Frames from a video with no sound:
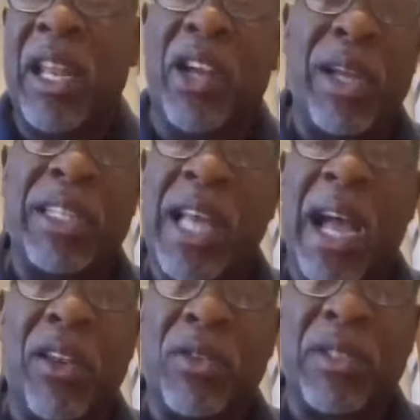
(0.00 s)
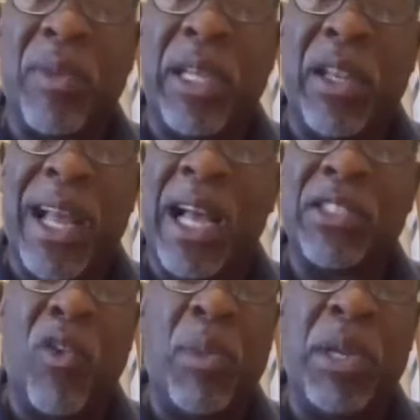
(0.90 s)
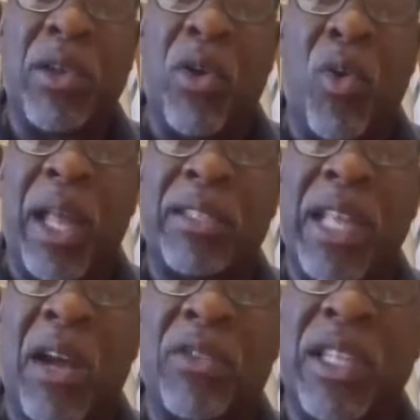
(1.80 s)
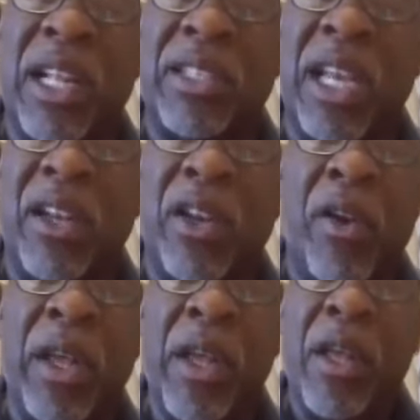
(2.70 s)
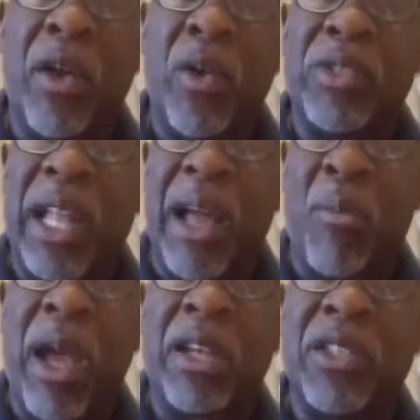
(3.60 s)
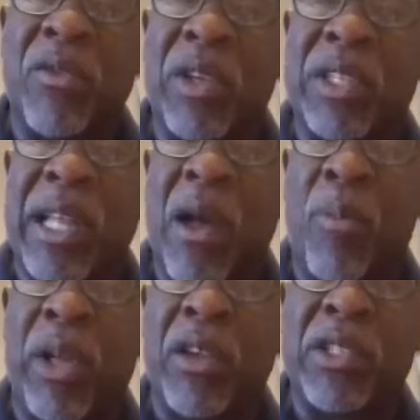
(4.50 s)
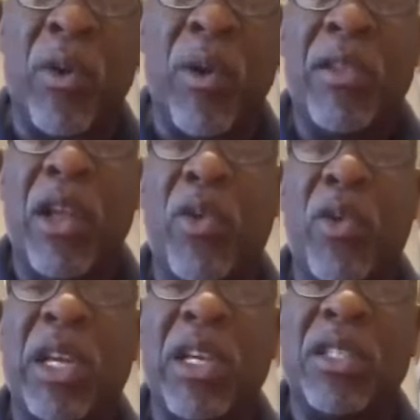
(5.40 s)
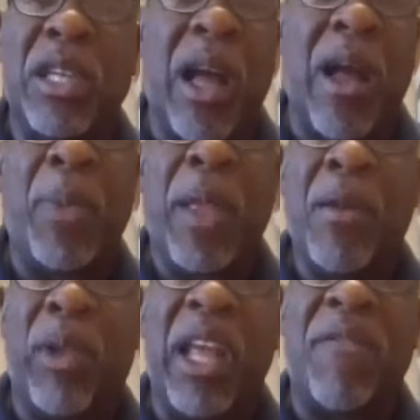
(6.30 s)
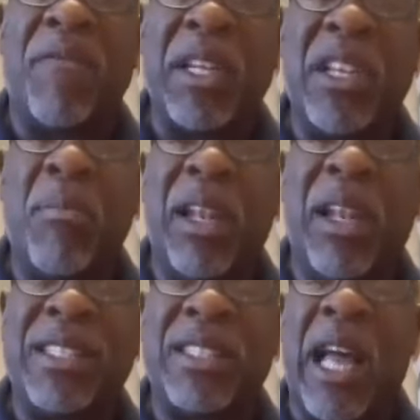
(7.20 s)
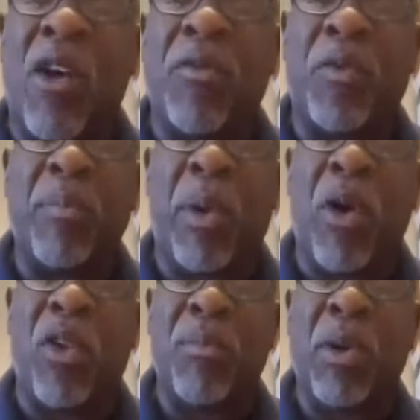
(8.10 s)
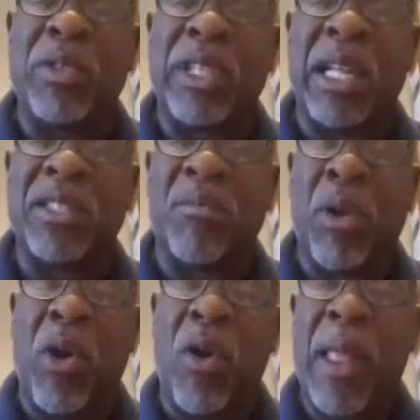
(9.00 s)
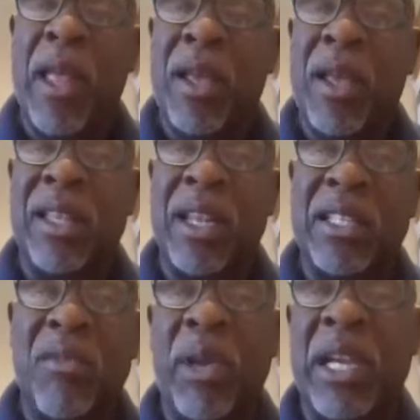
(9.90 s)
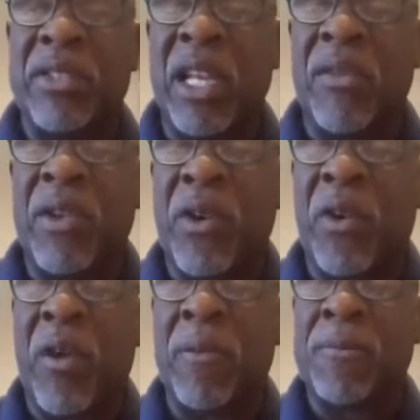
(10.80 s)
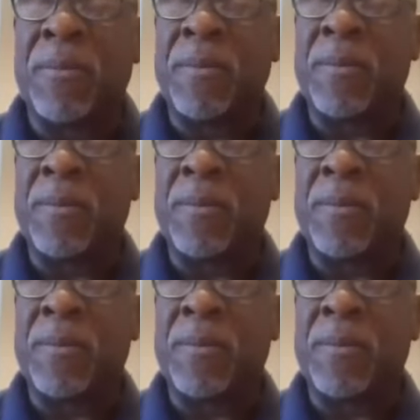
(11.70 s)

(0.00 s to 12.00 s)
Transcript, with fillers: And they're great tacklers. I mean, you guys don't miss a whole lot of tackles in that secondary. Those linebackers are very stout players, so they're doing a good job playing fundamentally sound football on both sides of the ball. And I think that's the biggest thing for their turnaround.